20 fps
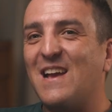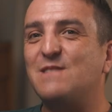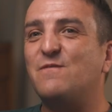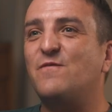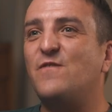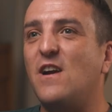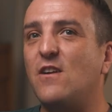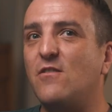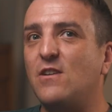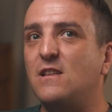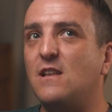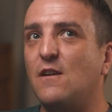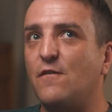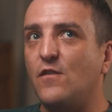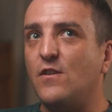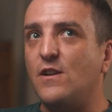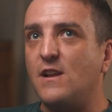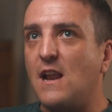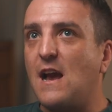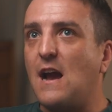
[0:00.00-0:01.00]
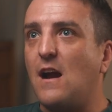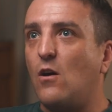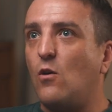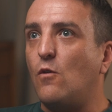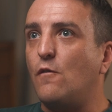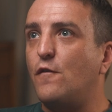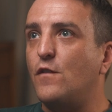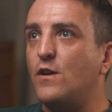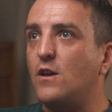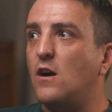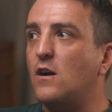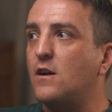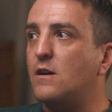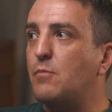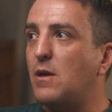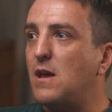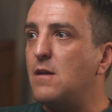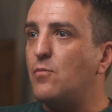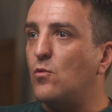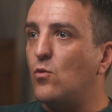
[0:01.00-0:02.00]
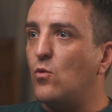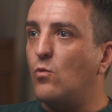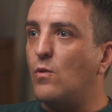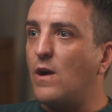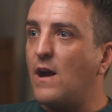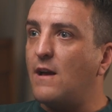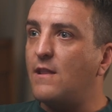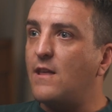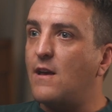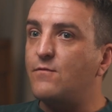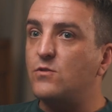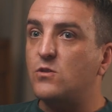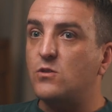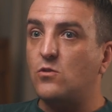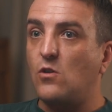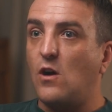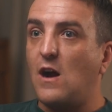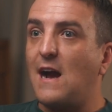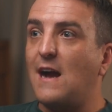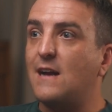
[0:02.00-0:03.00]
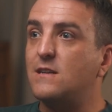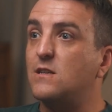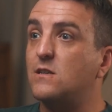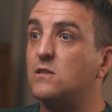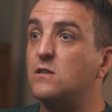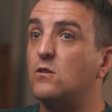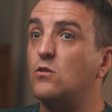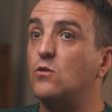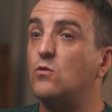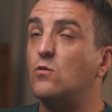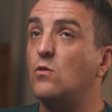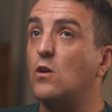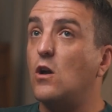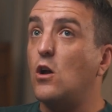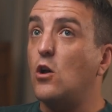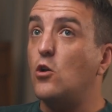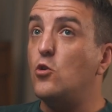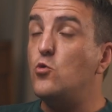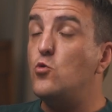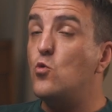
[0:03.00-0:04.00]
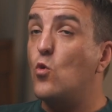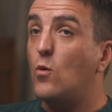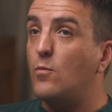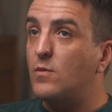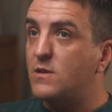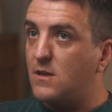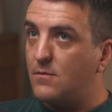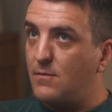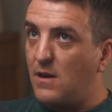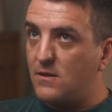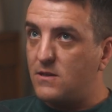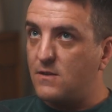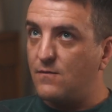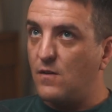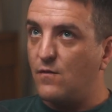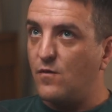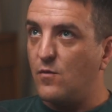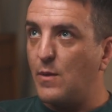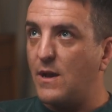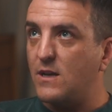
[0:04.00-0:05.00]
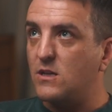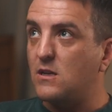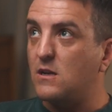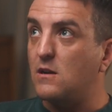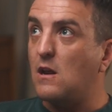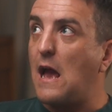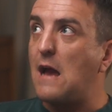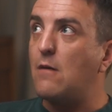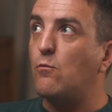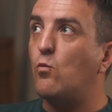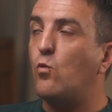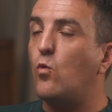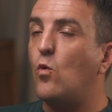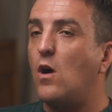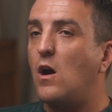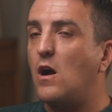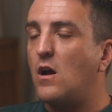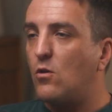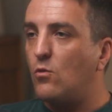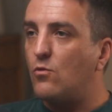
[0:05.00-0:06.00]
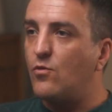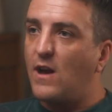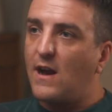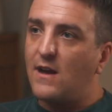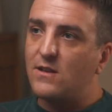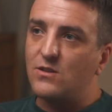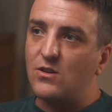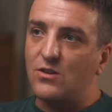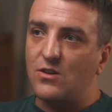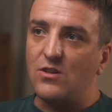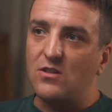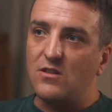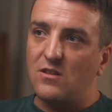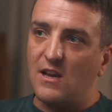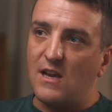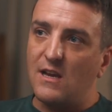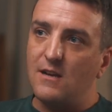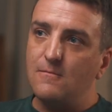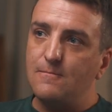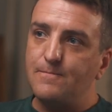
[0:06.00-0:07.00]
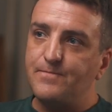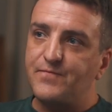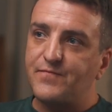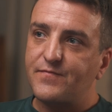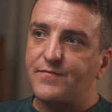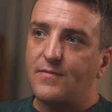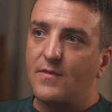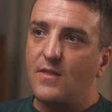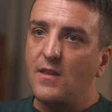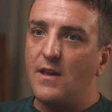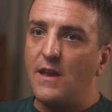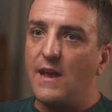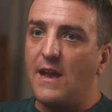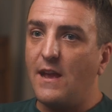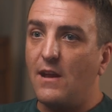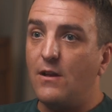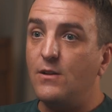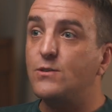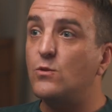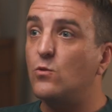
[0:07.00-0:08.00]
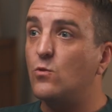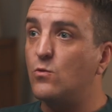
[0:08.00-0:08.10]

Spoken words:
it's very different now for young people where they've just got access to enormous amounts of information. And while that's a good thing, it is